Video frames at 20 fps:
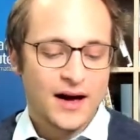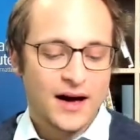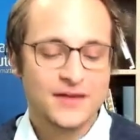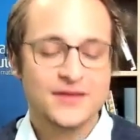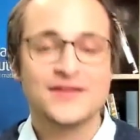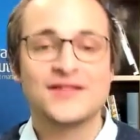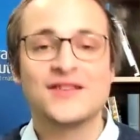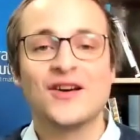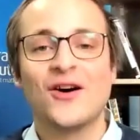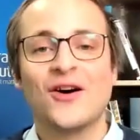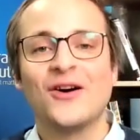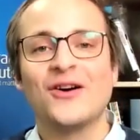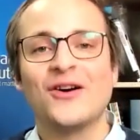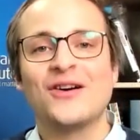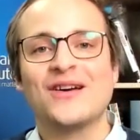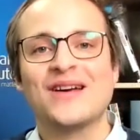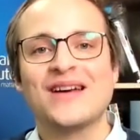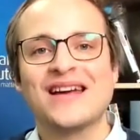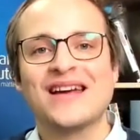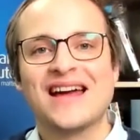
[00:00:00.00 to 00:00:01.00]
So
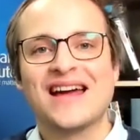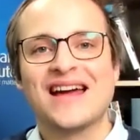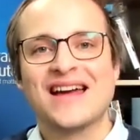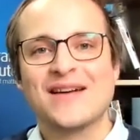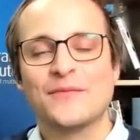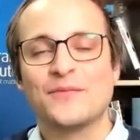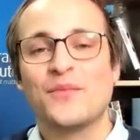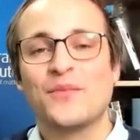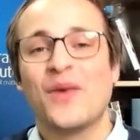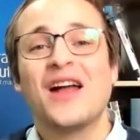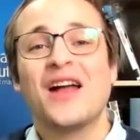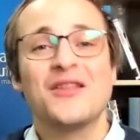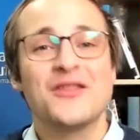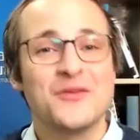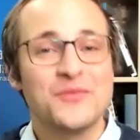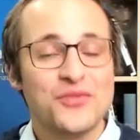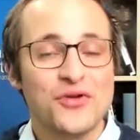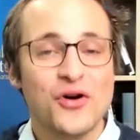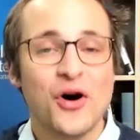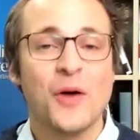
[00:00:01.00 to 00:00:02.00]
part of
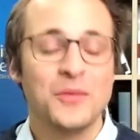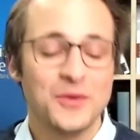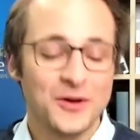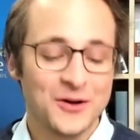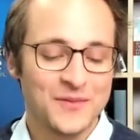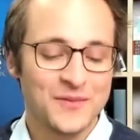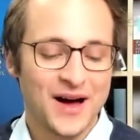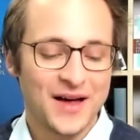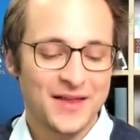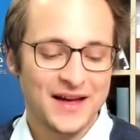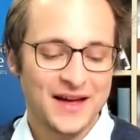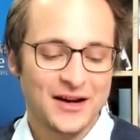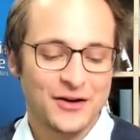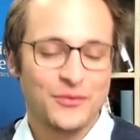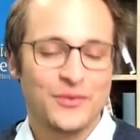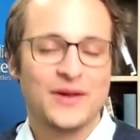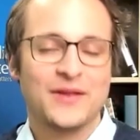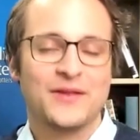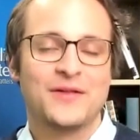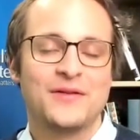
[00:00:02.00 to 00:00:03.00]
the problem, I think,
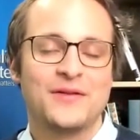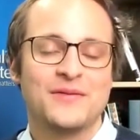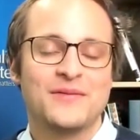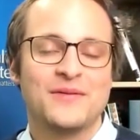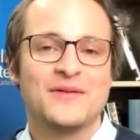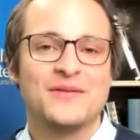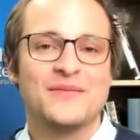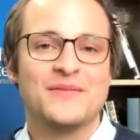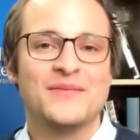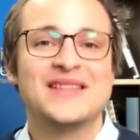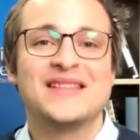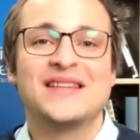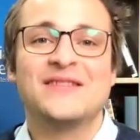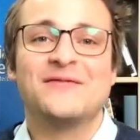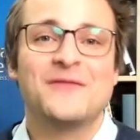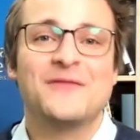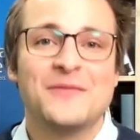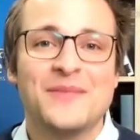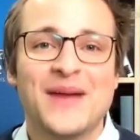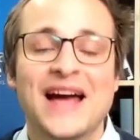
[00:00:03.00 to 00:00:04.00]
with
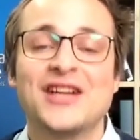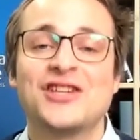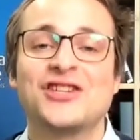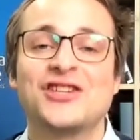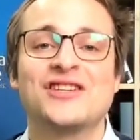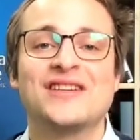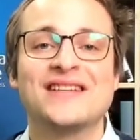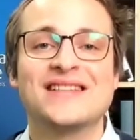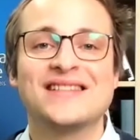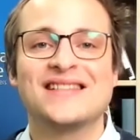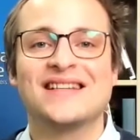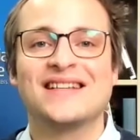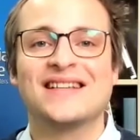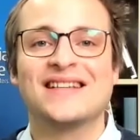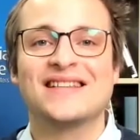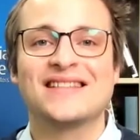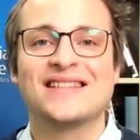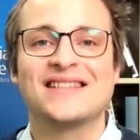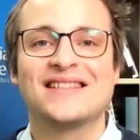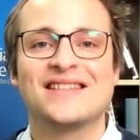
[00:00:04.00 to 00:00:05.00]
misinformation is that
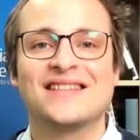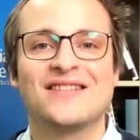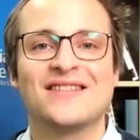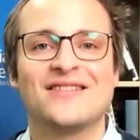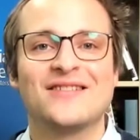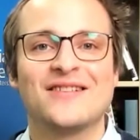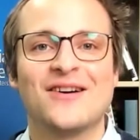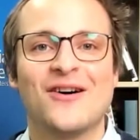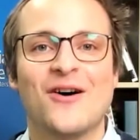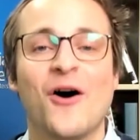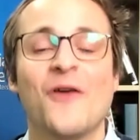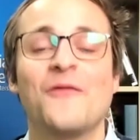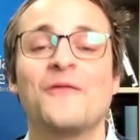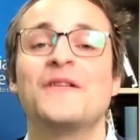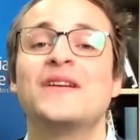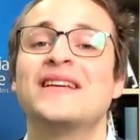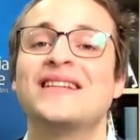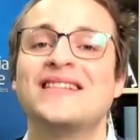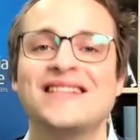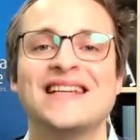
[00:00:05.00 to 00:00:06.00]
it's
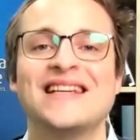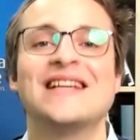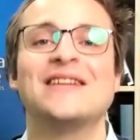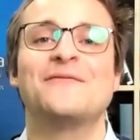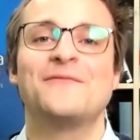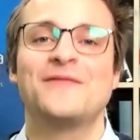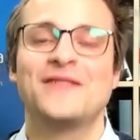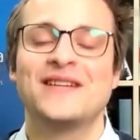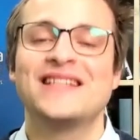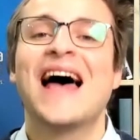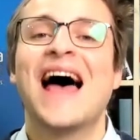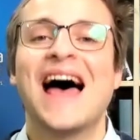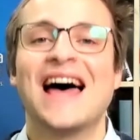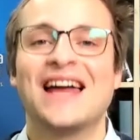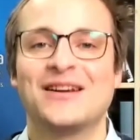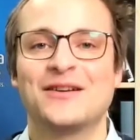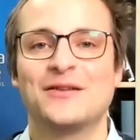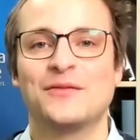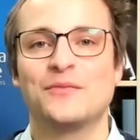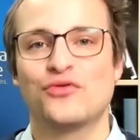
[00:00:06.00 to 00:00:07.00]
often a tit for
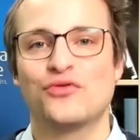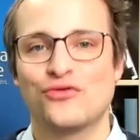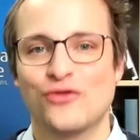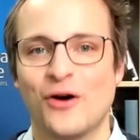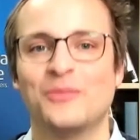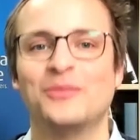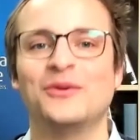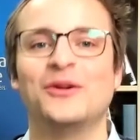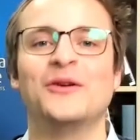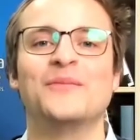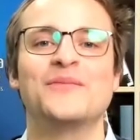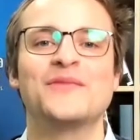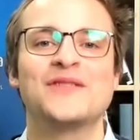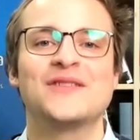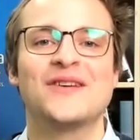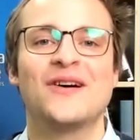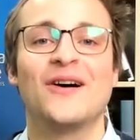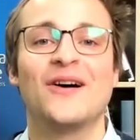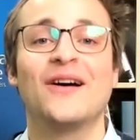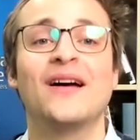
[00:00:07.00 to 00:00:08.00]
tat problem.
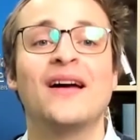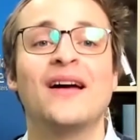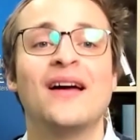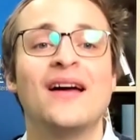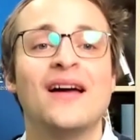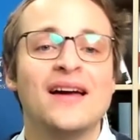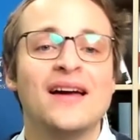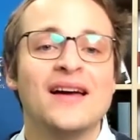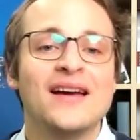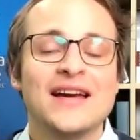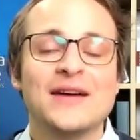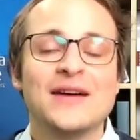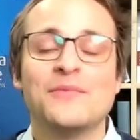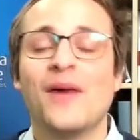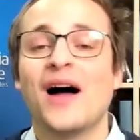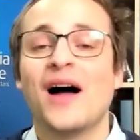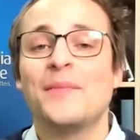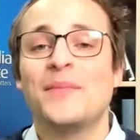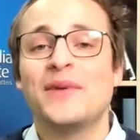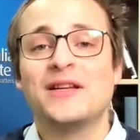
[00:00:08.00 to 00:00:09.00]
So it
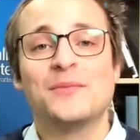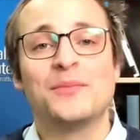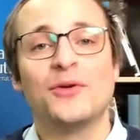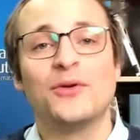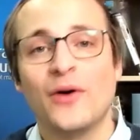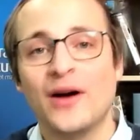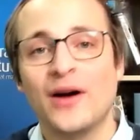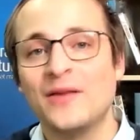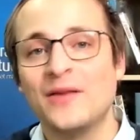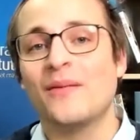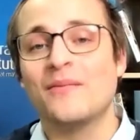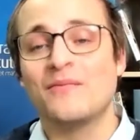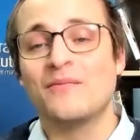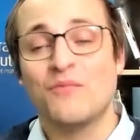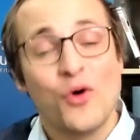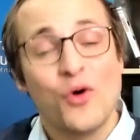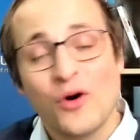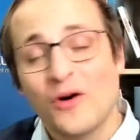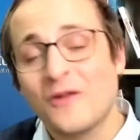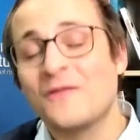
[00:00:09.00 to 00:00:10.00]
might be deployed
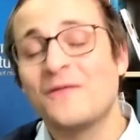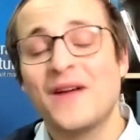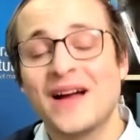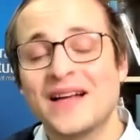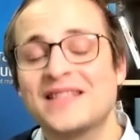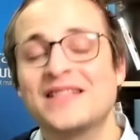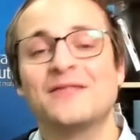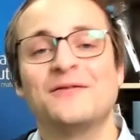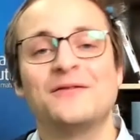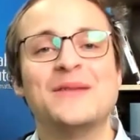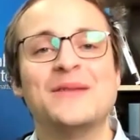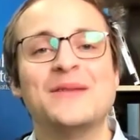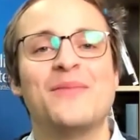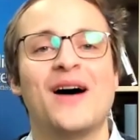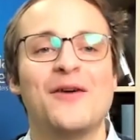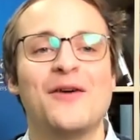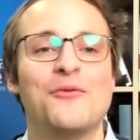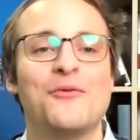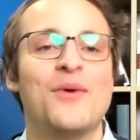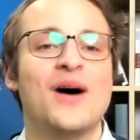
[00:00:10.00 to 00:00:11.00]
more effectively
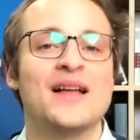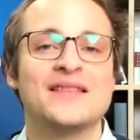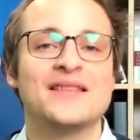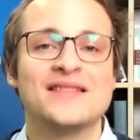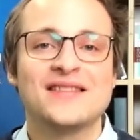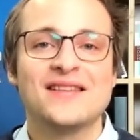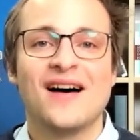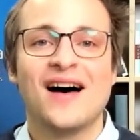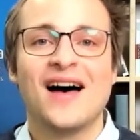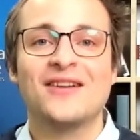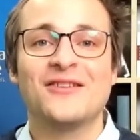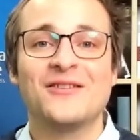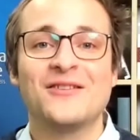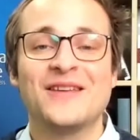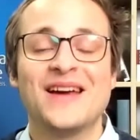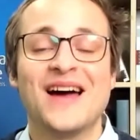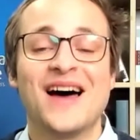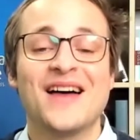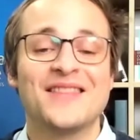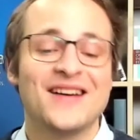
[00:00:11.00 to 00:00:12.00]
by one side or
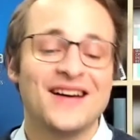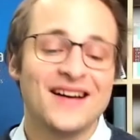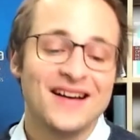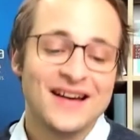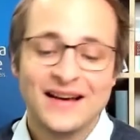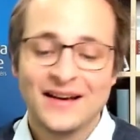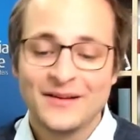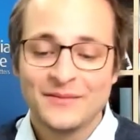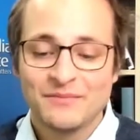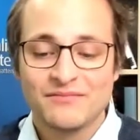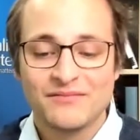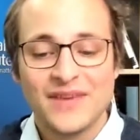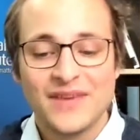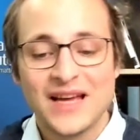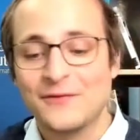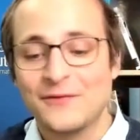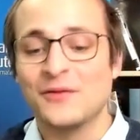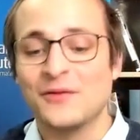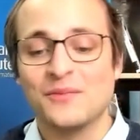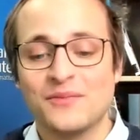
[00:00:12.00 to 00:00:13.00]
the other,
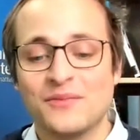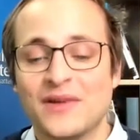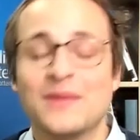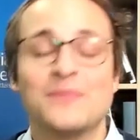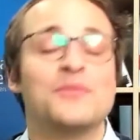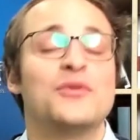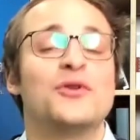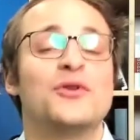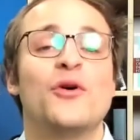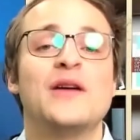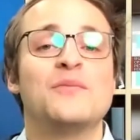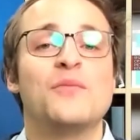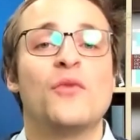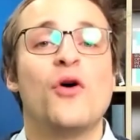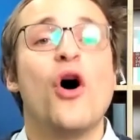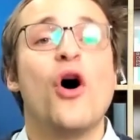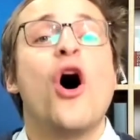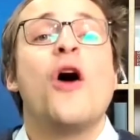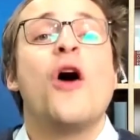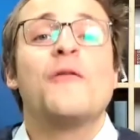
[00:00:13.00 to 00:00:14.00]
even employed
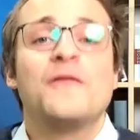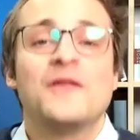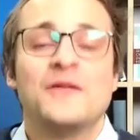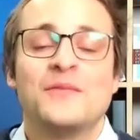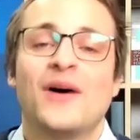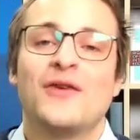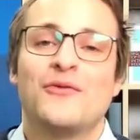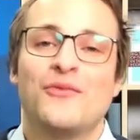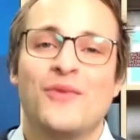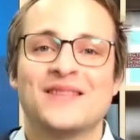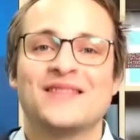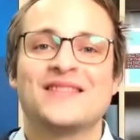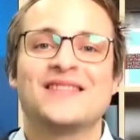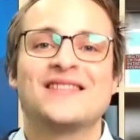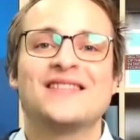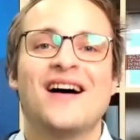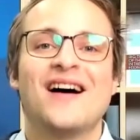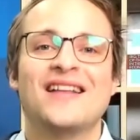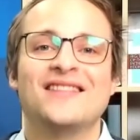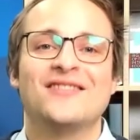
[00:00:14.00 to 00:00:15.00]
more often by one
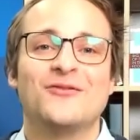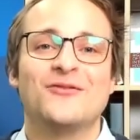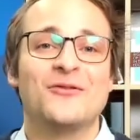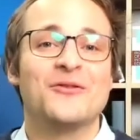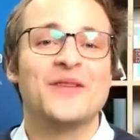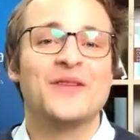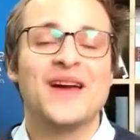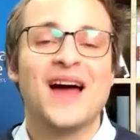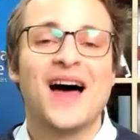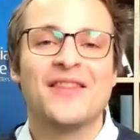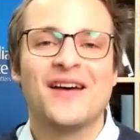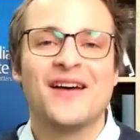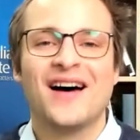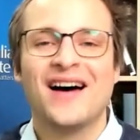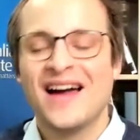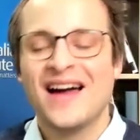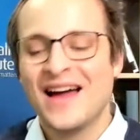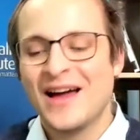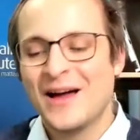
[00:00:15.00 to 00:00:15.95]
side or the other.